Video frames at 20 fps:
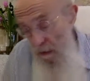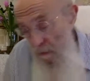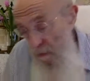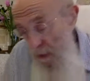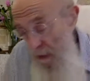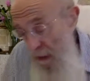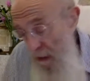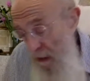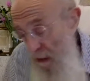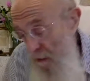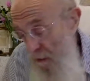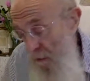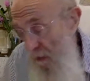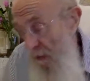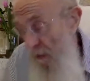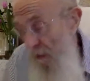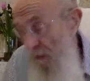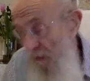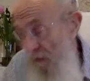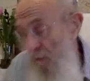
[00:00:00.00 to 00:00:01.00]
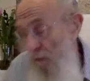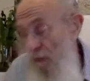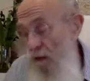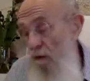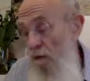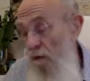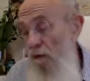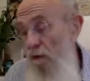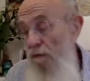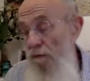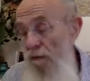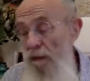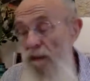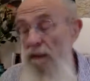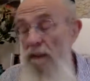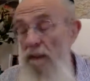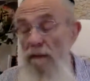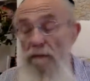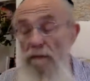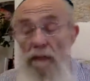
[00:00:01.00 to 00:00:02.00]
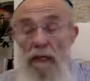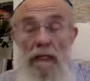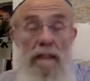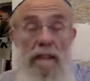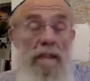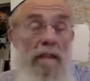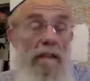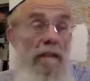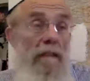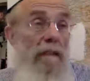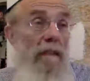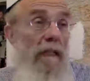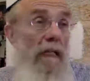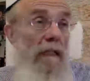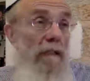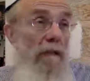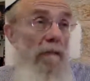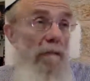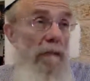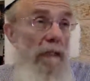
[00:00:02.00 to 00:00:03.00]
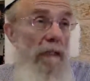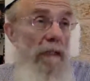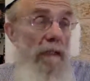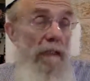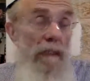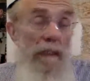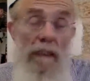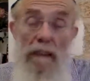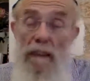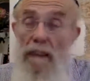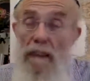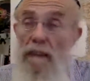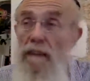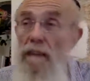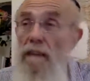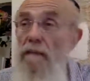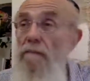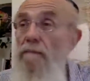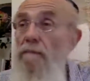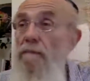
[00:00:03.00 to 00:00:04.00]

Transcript: we're so convinced of that nobody can heal us.